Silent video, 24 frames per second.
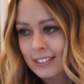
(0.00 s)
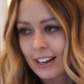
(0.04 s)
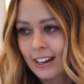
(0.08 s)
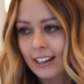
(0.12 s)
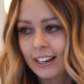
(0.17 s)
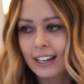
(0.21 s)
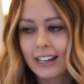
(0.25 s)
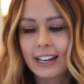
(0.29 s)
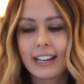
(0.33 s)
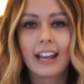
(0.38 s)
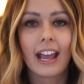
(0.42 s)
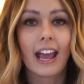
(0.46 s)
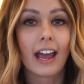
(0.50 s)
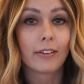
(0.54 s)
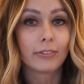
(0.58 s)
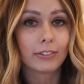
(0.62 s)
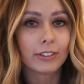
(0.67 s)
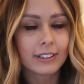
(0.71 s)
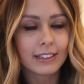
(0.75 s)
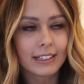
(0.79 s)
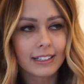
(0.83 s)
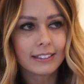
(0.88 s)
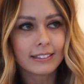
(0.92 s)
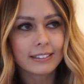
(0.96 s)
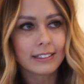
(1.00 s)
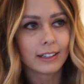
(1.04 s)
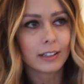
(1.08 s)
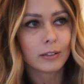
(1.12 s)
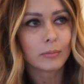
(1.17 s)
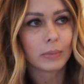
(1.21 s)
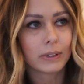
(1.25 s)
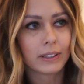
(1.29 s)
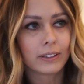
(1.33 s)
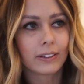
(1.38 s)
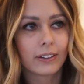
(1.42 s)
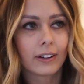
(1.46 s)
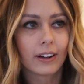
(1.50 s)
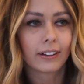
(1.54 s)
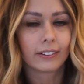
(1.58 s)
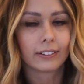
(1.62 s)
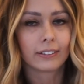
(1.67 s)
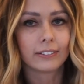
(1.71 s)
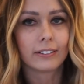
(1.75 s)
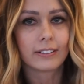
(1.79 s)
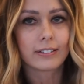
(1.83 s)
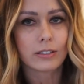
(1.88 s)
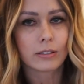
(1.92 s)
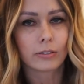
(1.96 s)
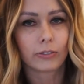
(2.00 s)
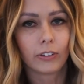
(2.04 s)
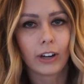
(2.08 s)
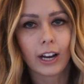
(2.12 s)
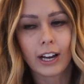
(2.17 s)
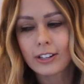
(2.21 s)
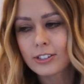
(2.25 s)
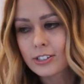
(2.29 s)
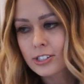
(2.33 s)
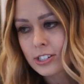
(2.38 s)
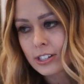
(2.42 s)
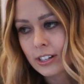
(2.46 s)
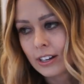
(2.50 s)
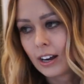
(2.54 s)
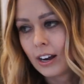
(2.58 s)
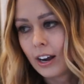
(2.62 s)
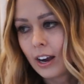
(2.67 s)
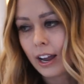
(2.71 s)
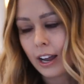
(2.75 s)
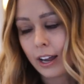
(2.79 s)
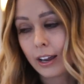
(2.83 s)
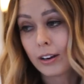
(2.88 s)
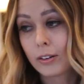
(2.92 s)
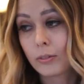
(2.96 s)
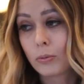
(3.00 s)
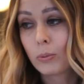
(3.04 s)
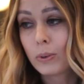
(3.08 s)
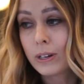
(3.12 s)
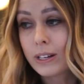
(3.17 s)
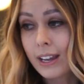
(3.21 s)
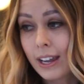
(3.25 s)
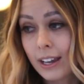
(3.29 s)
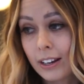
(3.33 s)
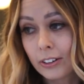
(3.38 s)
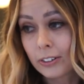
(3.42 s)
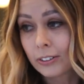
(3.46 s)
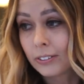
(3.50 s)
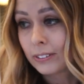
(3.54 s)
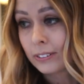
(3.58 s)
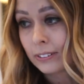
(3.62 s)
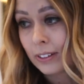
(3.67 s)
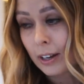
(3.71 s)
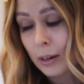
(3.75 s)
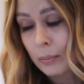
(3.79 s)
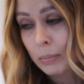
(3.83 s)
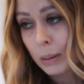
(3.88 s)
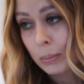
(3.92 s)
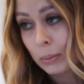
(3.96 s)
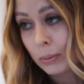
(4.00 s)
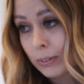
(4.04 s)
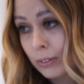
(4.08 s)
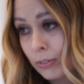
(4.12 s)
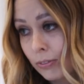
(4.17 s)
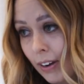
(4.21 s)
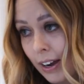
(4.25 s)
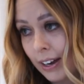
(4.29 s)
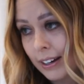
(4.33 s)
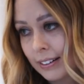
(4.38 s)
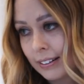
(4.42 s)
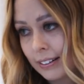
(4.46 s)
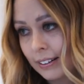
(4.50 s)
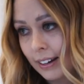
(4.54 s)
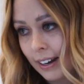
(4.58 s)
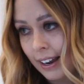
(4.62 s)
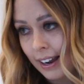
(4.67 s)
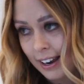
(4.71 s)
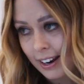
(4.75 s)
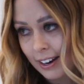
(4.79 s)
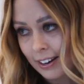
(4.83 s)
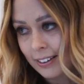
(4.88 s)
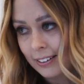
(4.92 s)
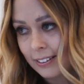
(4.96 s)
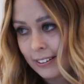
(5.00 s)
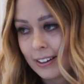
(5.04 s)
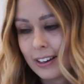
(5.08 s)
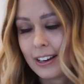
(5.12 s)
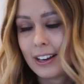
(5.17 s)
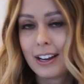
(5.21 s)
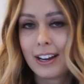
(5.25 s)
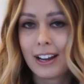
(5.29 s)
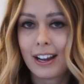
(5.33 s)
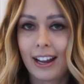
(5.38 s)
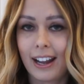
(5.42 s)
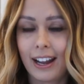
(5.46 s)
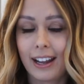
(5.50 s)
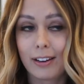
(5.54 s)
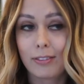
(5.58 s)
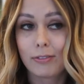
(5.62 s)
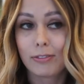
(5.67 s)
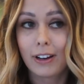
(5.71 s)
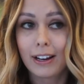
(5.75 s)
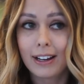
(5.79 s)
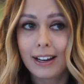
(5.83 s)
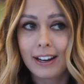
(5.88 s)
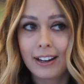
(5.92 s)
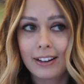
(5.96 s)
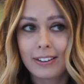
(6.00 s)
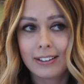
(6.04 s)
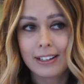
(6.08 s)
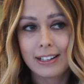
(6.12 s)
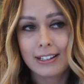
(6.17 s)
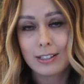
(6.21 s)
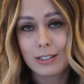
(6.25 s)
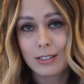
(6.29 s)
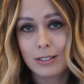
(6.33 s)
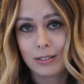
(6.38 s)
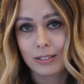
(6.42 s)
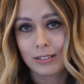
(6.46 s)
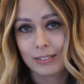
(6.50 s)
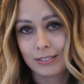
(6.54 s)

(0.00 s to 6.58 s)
not getting everything done, but your color looks fresh. And we cater to a lot of people with fine hair, and fine hair needs